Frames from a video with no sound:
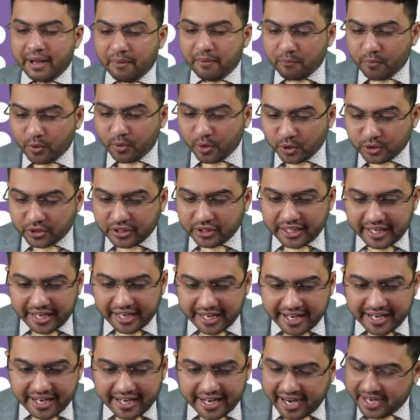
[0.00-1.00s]
Both
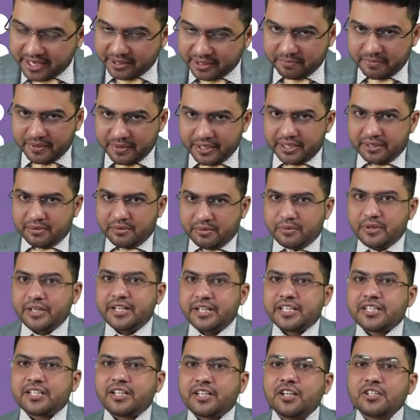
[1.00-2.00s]
A and B. We
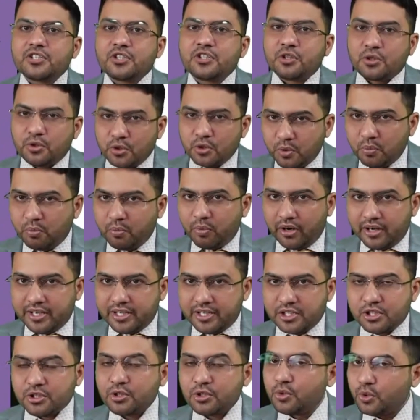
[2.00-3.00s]
discussed 2
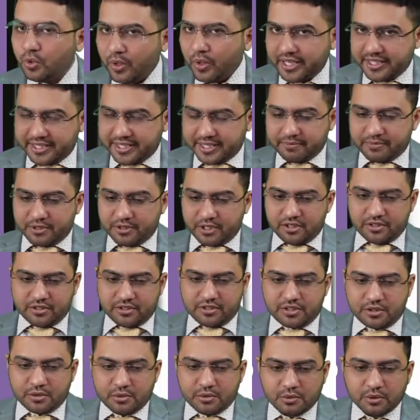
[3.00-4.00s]
points, 2
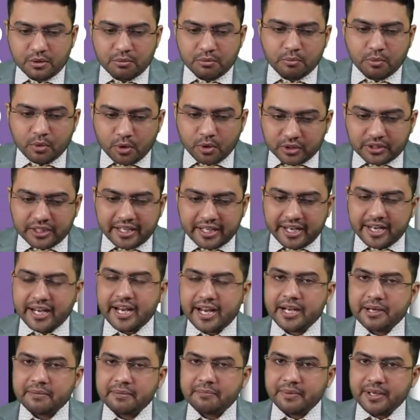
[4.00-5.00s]
exemptions. So both A
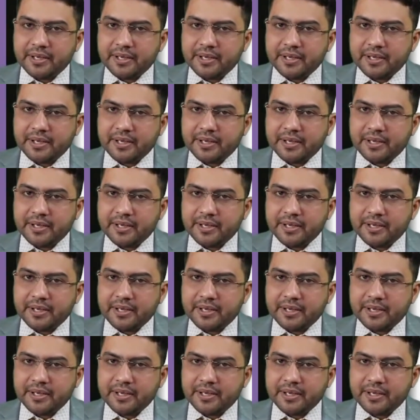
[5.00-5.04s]
and